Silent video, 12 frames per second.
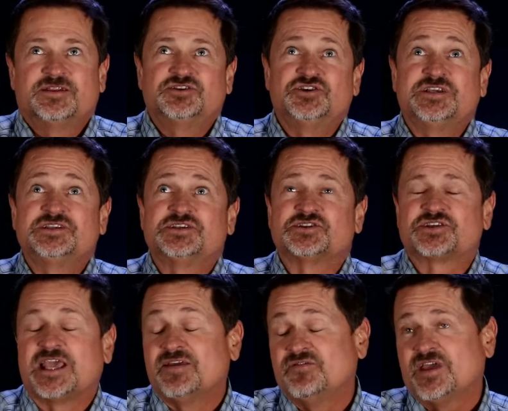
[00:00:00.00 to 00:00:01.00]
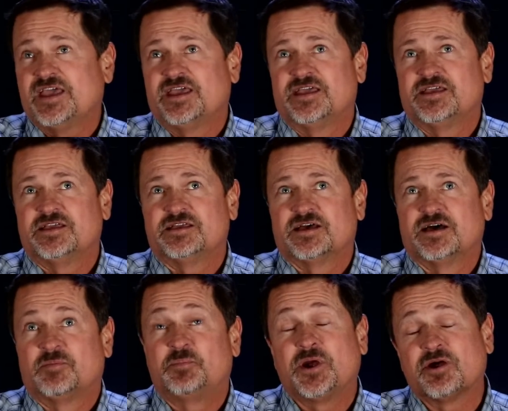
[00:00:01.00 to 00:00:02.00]
Jesus gave a
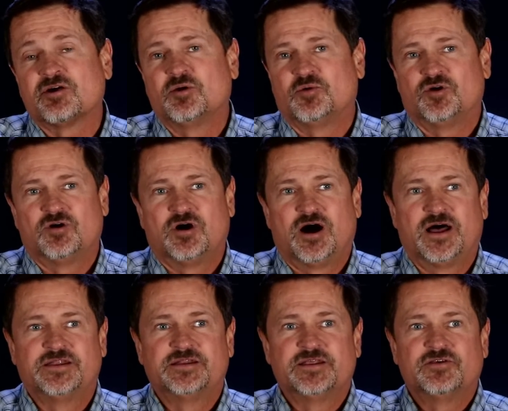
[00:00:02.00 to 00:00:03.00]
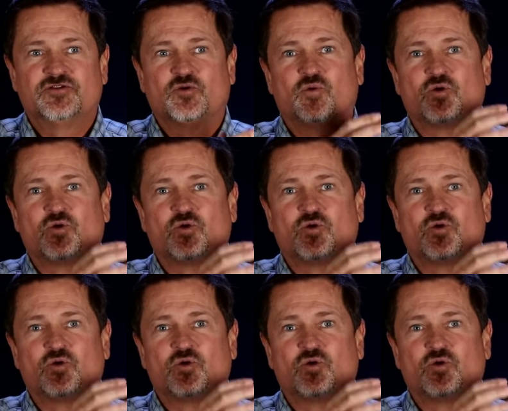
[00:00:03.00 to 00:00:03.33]
parable on the